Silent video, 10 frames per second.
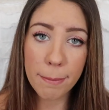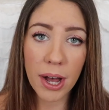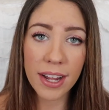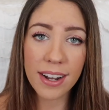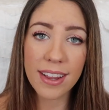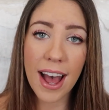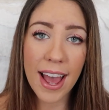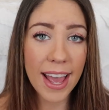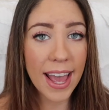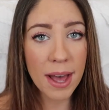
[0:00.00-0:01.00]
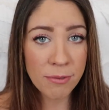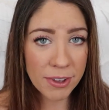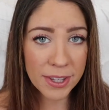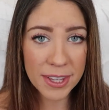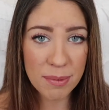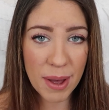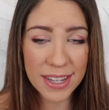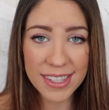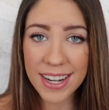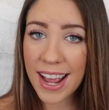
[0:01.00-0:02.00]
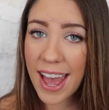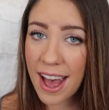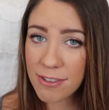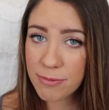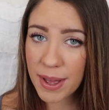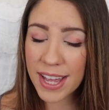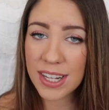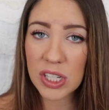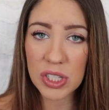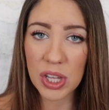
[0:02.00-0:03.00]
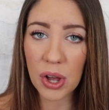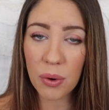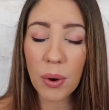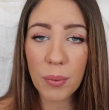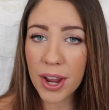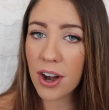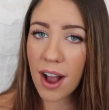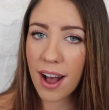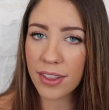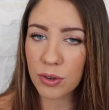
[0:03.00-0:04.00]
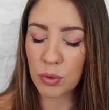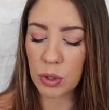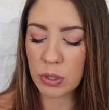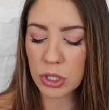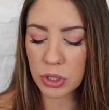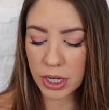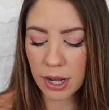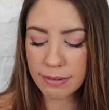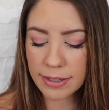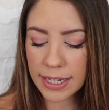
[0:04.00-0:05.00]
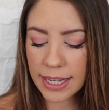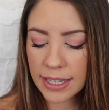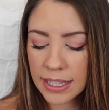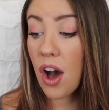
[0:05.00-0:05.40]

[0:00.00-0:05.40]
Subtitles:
But I am feeling the best that I have been, so we are on the road to recovery.